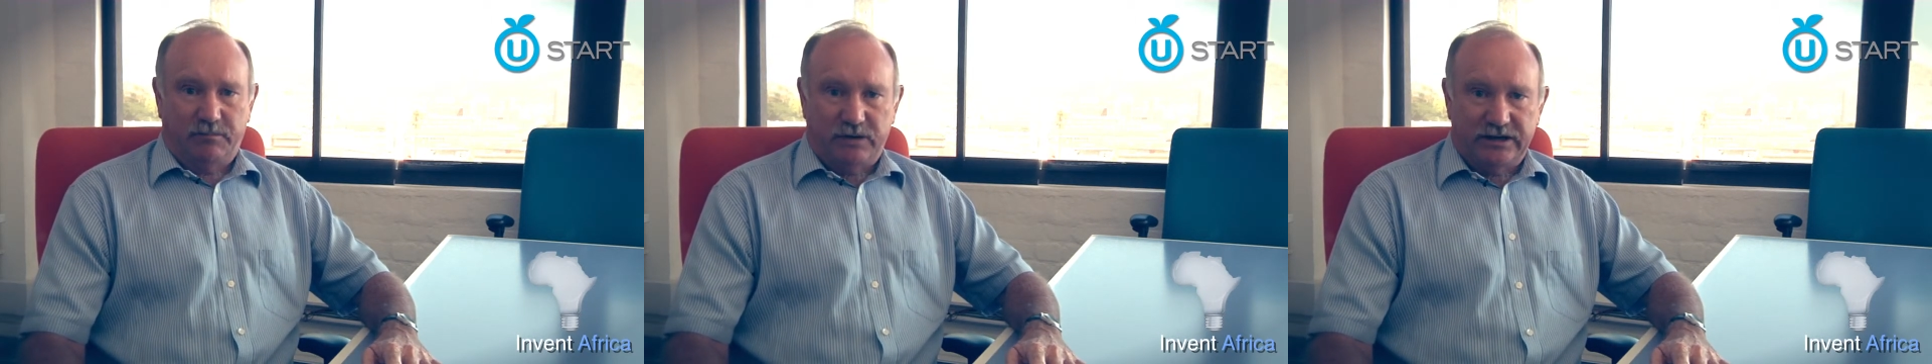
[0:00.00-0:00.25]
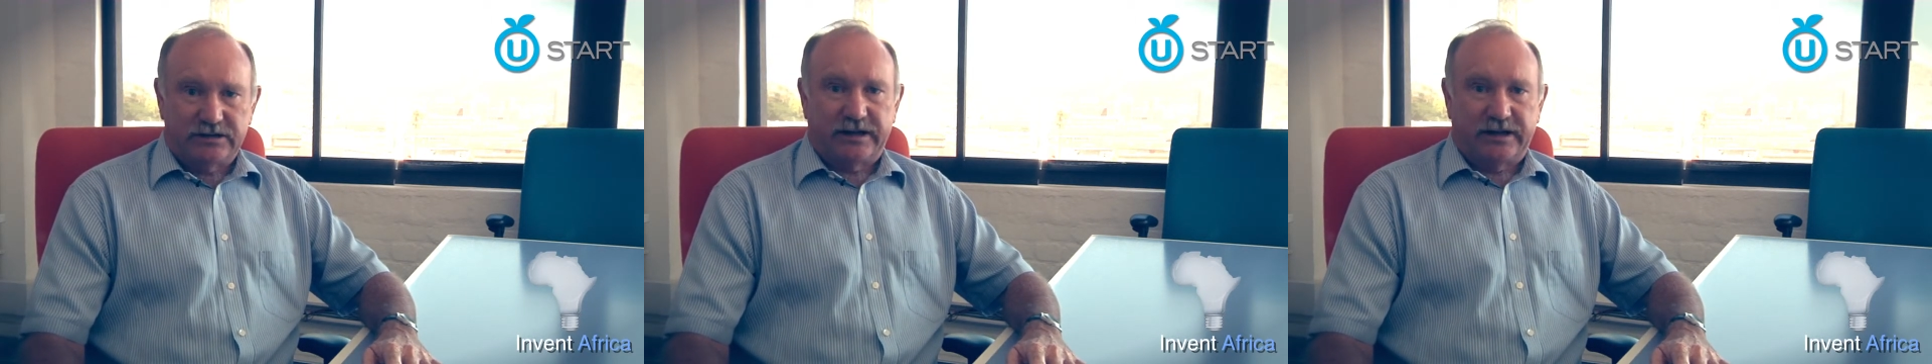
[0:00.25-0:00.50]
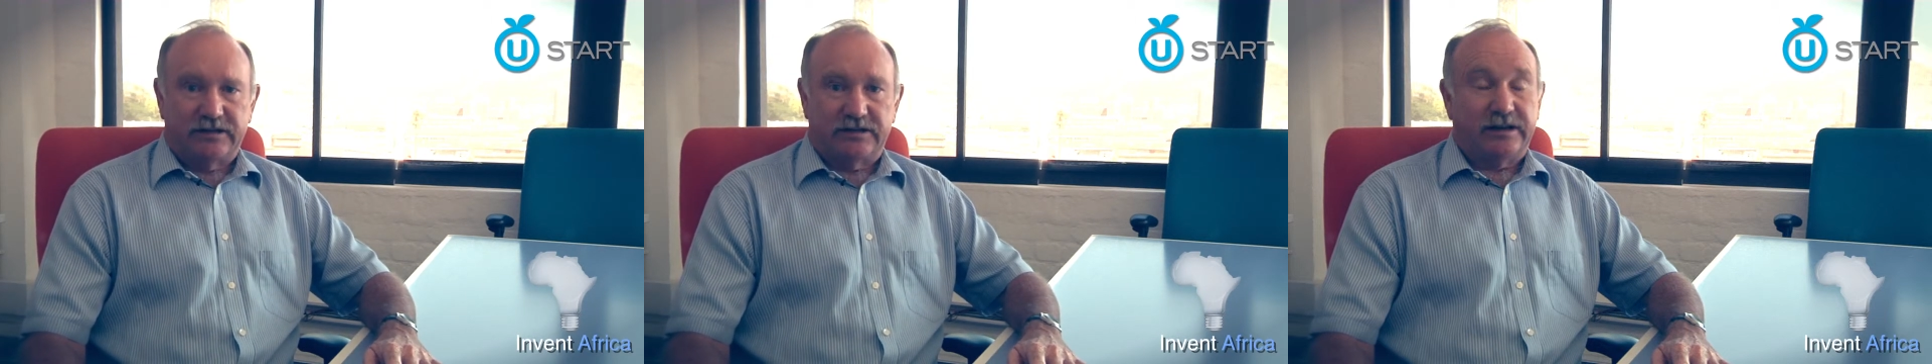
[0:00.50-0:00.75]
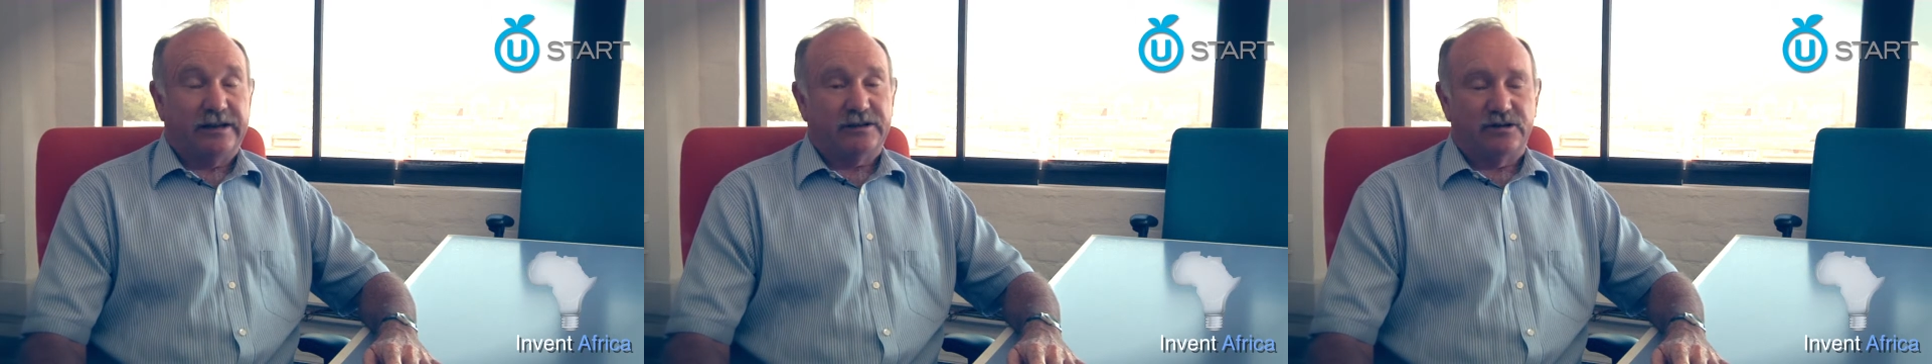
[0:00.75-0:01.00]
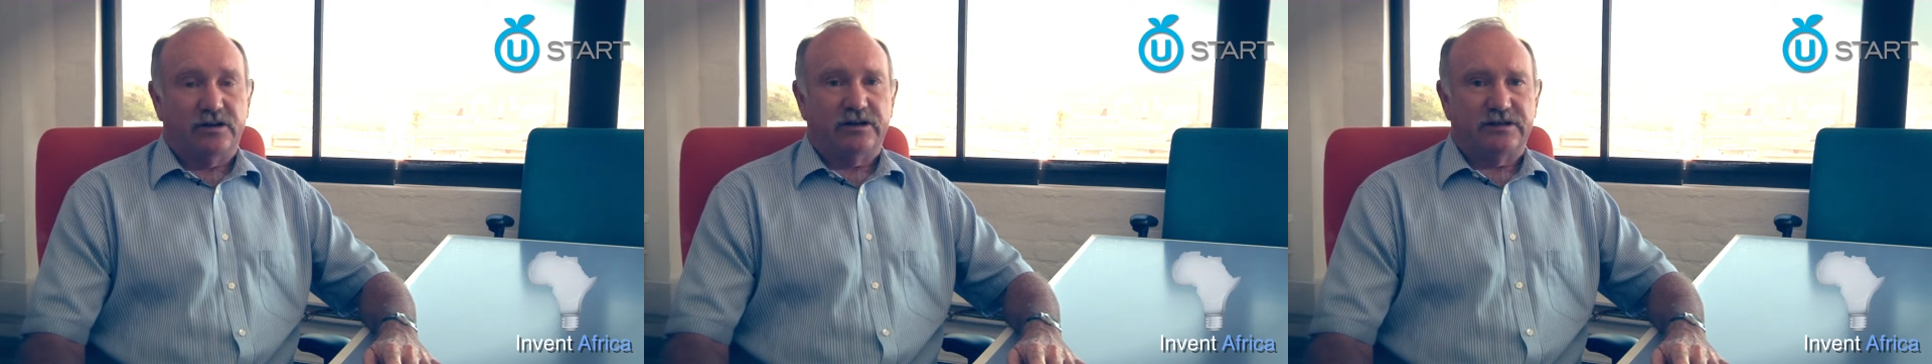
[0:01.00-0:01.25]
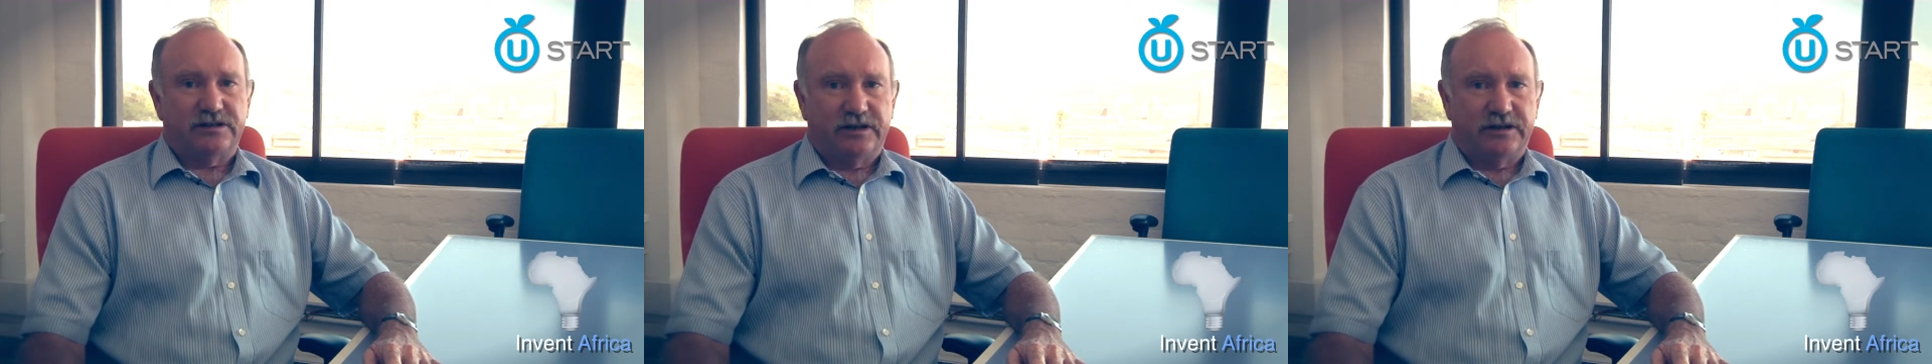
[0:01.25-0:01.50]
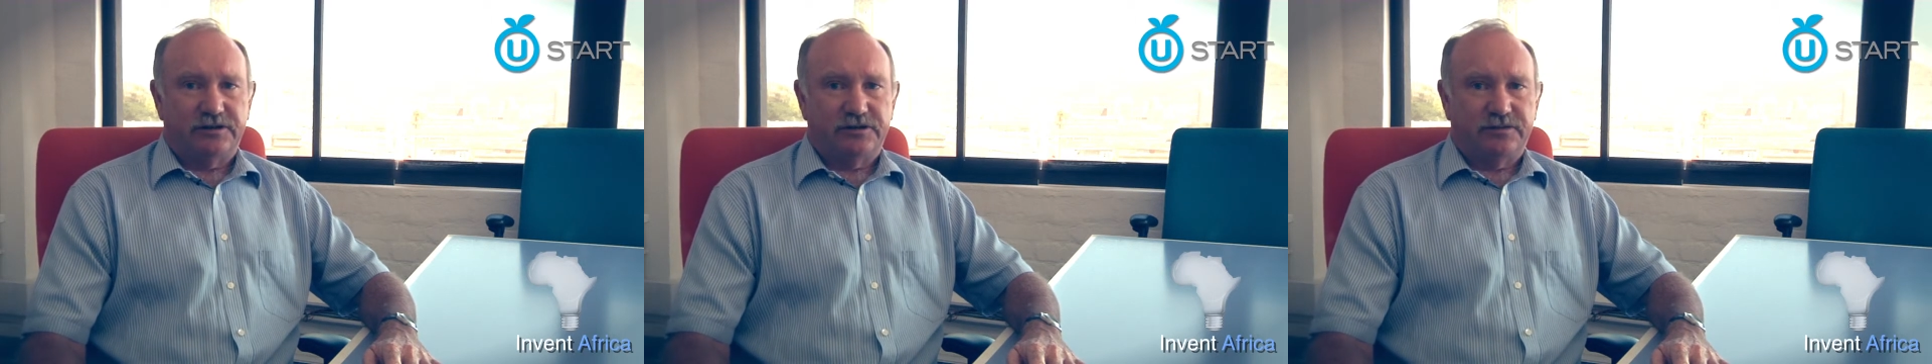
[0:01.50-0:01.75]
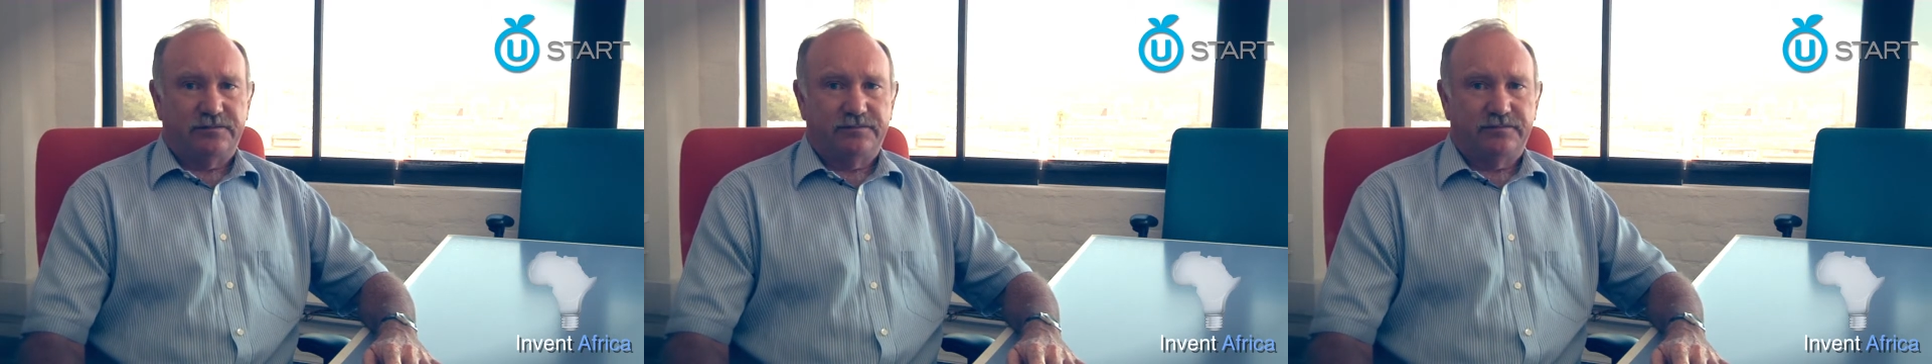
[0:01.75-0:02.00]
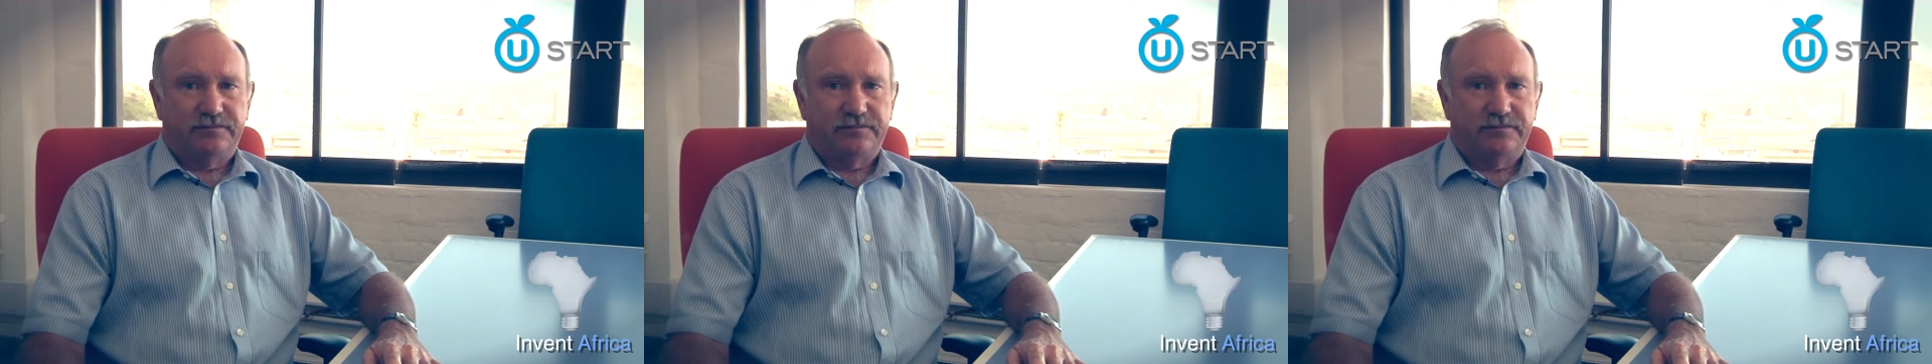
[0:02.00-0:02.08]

breast cancer at an early stage.